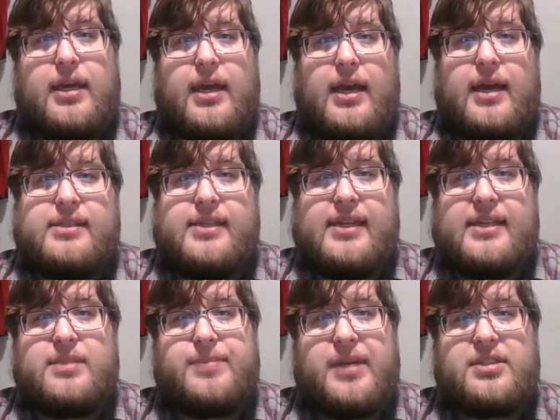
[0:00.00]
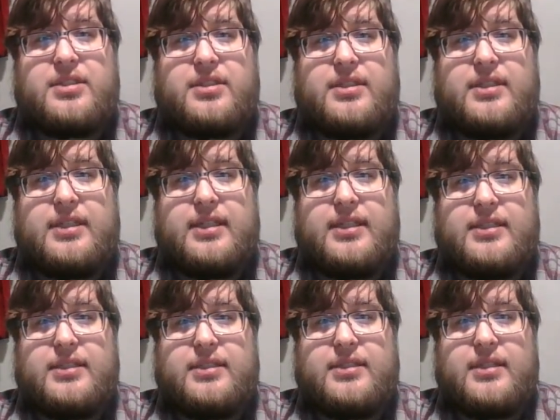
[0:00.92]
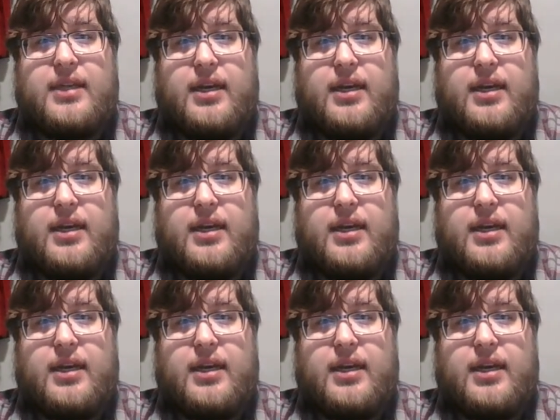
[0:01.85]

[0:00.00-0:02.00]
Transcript: Uh, today's special is